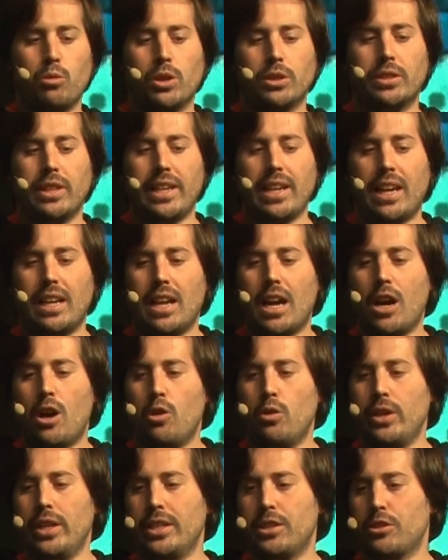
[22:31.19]
what they
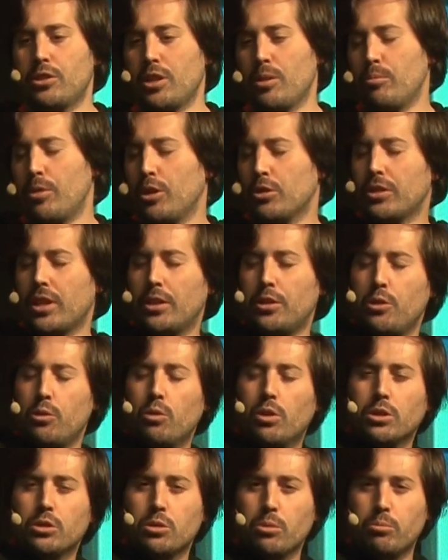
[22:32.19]
allow is, suppose that you
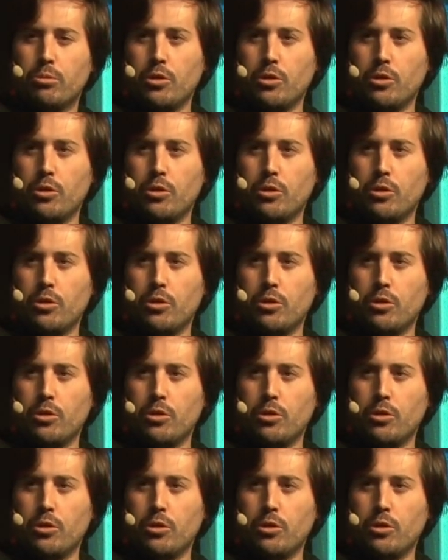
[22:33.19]
want to